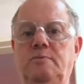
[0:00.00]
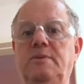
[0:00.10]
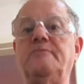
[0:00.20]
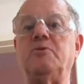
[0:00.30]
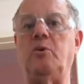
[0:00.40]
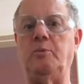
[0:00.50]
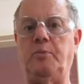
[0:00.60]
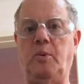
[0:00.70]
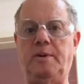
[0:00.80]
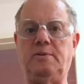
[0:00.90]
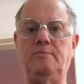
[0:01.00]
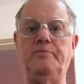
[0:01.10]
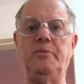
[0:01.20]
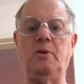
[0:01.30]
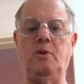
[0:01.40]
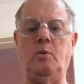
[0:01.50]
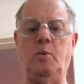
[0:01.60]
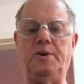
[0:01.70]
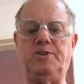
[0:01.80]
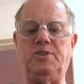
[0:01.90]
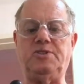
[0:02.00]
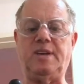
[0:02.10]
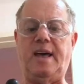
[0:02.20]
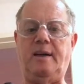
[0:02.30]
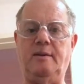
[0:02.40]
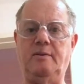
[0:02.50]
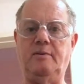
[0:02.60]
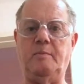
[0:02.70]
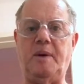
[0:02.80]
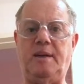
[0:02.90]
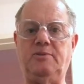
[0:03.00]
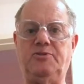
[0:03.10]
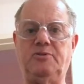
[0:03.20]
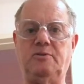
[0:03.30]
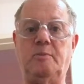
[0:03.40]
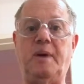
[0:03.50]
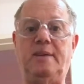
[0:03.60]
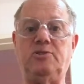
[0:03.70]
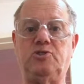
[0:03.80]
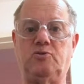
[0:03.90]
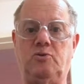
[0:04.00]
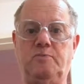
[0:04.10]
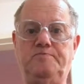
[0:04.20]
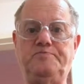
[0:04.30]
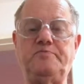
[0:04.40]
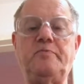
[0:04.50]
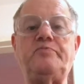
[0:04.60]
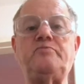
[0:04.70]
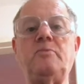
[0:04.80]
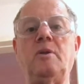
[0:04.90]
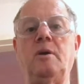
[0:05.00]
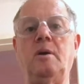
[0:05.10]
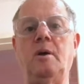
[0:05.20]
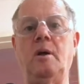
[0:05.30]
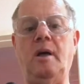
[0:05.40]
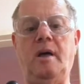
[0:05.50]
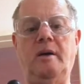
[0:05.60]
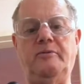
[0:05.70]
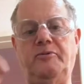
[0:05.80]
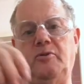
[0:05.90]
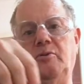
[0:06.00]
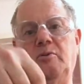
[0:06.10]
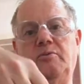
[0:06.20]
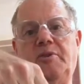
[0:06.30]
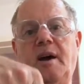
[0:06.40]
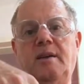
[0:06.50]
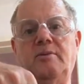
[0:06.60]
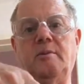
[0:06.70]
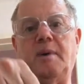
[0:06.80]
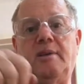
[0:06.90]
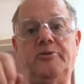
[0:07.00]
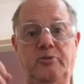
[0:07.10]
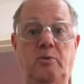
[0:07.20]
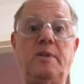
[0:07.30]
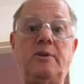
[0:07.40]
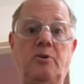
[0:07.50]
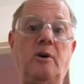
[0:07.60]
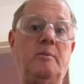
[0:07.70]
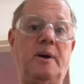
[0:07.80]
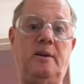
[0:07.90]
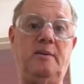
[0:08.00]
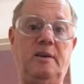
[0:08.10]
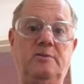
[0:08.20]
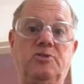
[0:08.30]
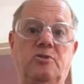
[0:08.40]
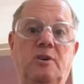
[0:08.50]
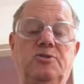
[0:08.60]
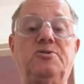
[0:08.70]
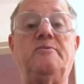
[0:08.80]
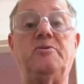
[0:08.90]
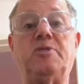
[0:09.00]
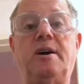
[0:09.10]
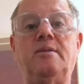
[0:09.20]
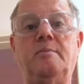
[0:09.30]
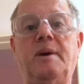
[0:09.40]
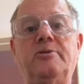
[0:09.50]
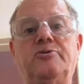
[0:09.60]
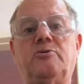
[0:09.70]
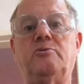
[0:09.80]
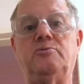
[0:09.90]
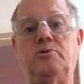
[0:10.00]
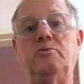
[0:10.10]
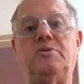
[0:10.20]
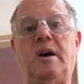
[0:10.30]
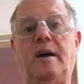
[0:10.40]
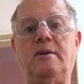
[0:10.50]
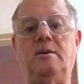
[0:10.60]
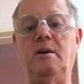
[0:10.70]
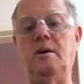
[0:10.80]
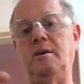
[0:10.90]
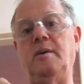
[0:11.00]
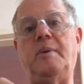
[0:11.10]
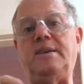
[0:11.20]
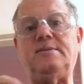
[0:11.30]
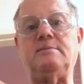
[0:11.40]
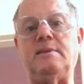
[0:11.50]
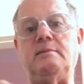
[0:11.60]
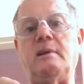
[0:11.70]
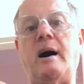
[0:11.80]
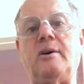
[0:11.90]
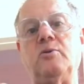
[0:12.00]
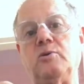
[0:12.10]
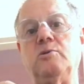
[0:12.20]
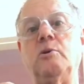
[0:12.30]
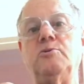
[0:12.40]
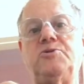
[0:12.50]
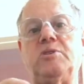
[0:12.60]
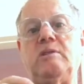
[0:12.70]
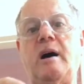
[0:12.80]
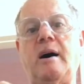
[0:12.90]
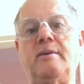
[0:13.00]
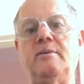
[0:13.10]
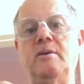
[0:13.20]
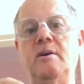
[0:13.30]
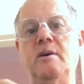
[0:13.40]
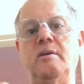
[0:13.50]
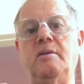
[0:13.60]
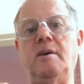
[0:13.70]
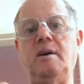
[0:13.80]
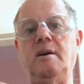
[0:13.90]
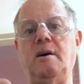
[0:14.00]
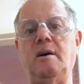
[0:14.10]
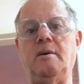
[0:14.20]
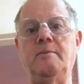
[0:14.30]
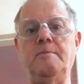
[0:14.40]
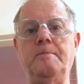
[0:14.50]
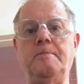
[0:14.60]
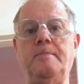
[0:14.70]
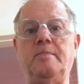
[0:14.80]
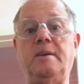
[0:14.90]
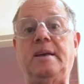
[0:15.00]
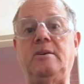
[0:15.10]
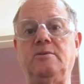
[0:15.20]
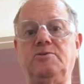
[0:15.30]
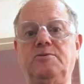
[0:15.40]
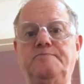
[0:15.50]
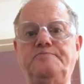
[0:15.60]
difficult point, which is, again, the main screw. If you tighten the main screw, and they talk about in the instructions, if you tighten the main screw too tight, you basically lock or close to lock the gears.